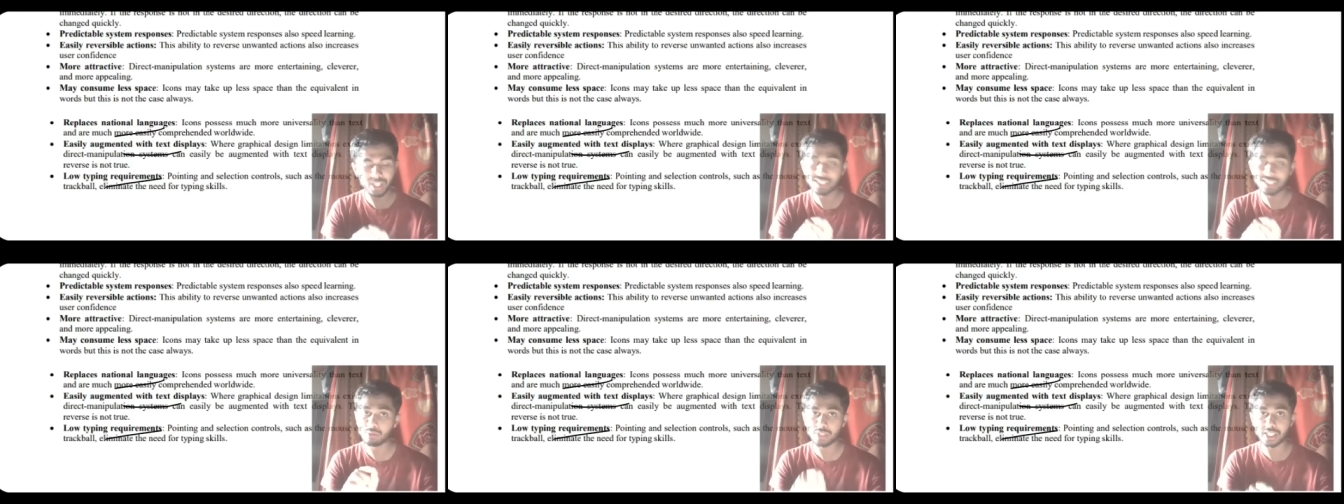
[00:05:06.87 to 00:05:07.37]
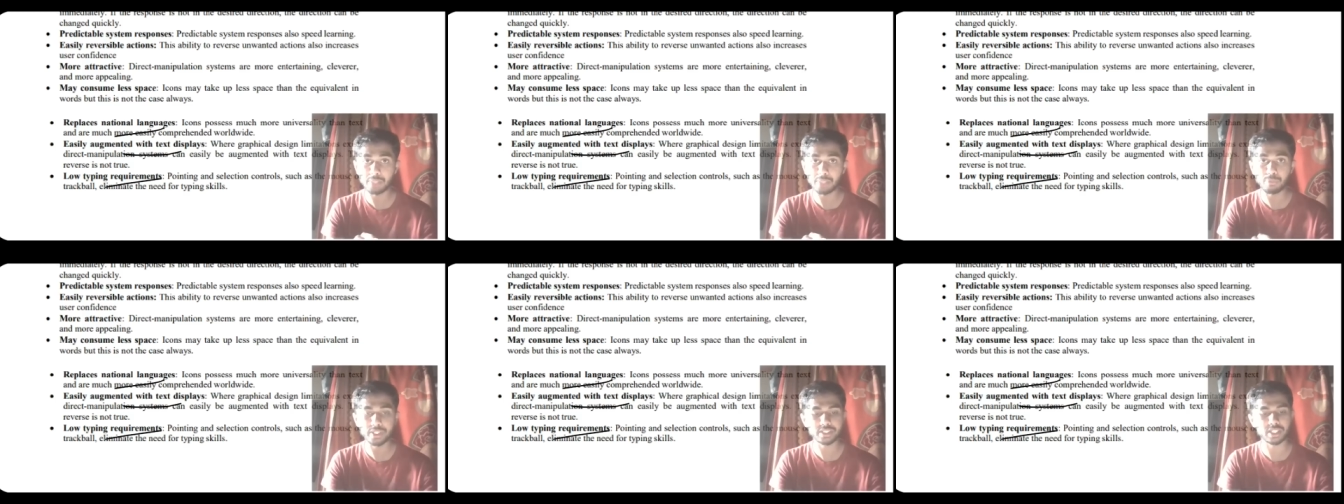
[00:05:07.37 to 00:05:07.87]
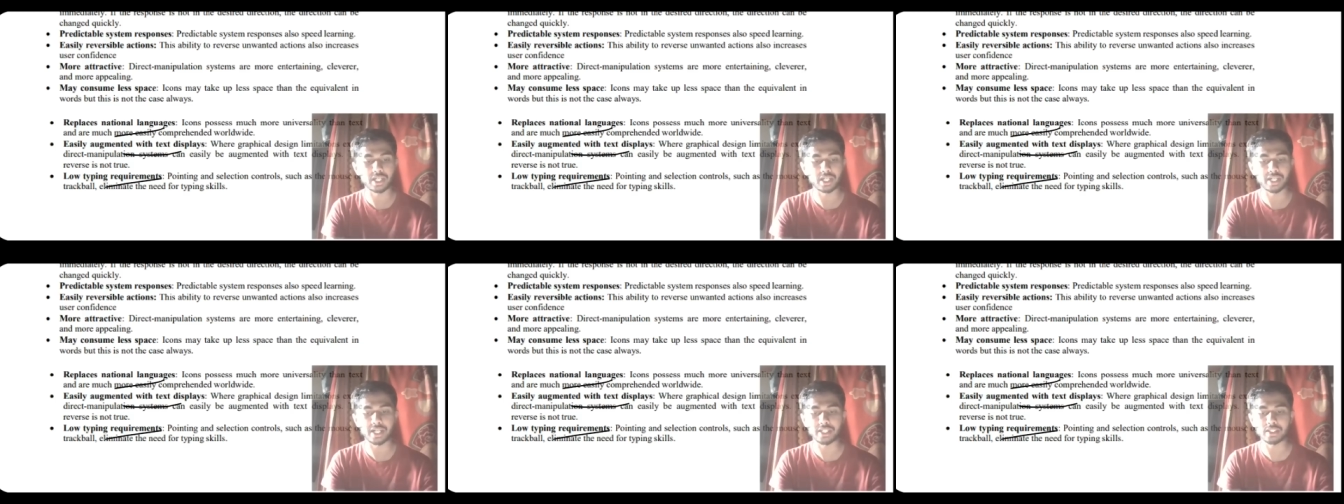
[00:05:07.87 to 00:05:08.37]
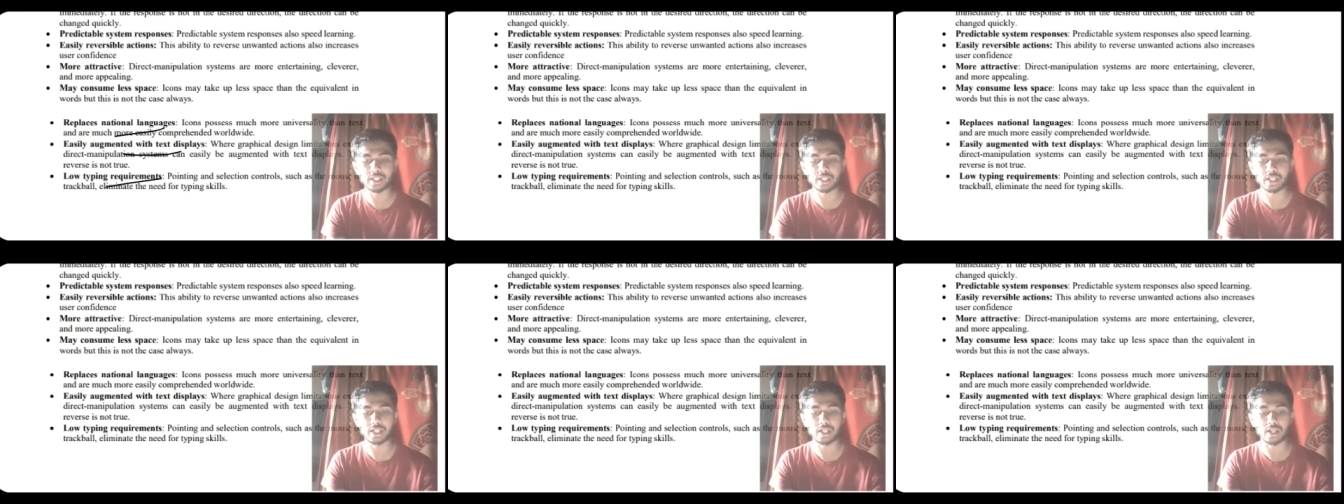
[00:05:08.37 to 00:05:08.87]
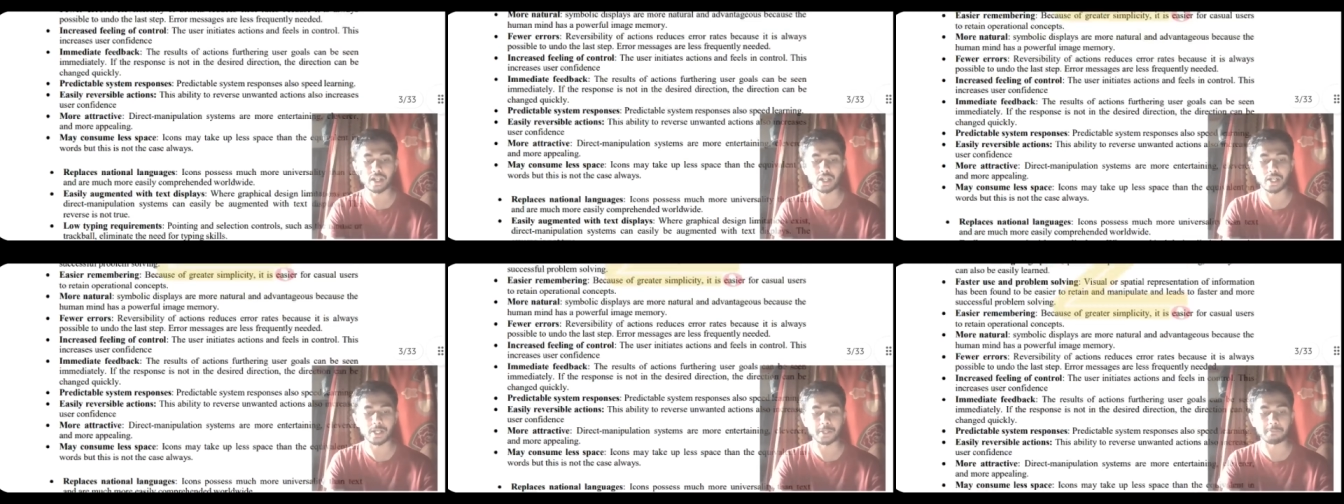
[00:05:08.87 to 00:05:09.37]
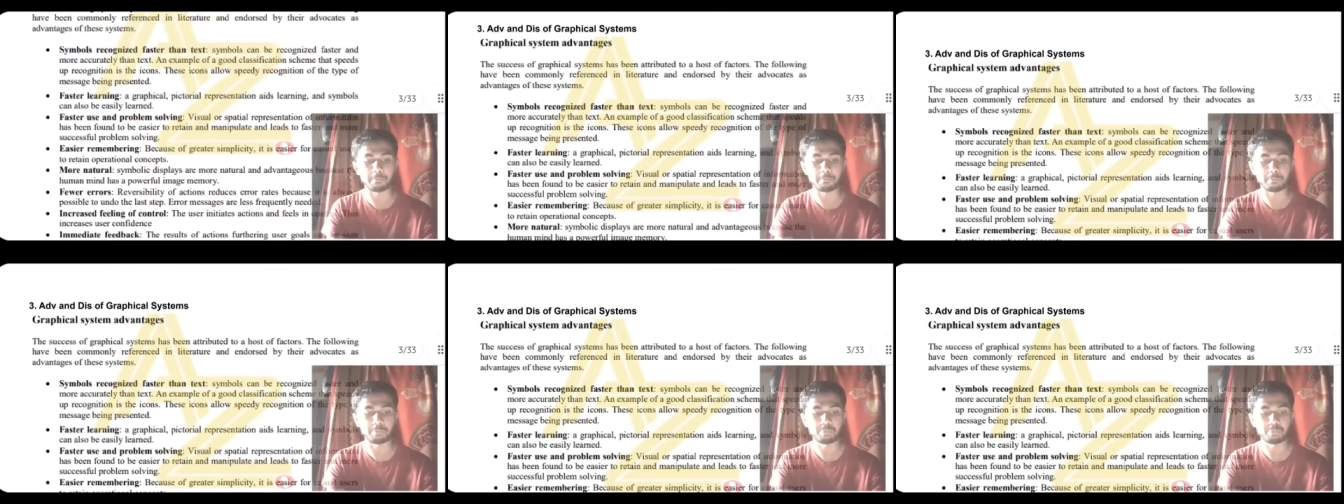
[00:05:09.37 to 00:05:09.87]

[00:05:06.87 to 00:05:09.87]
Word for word: some of the key points uh, regarding the um,